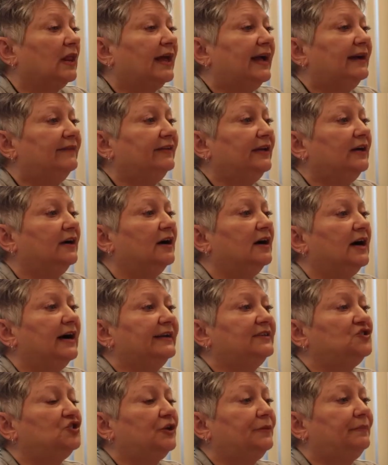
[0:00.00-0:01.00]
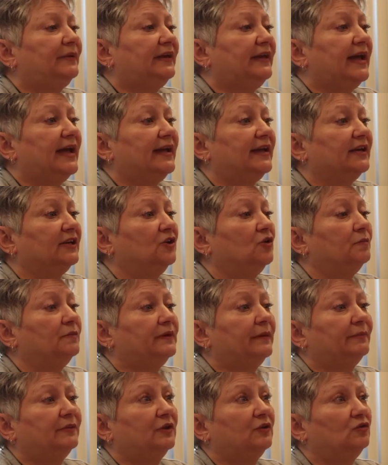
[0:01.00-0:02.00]
Having a high GPA can
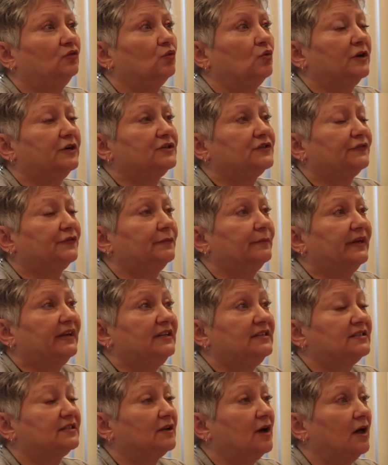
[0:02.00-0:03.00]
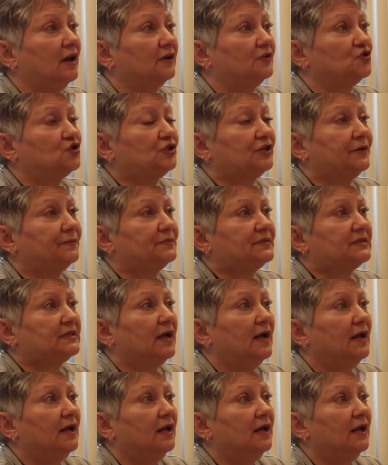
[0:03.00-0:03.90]
open up the doors for many scholarships